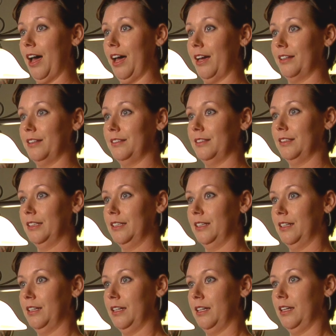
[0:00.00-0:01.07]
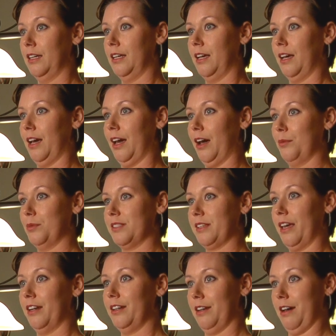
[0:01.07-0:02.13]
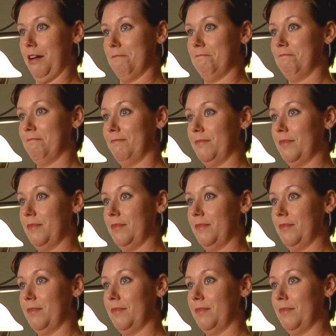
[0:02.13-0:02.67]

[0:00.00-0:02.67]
I was kind of numb.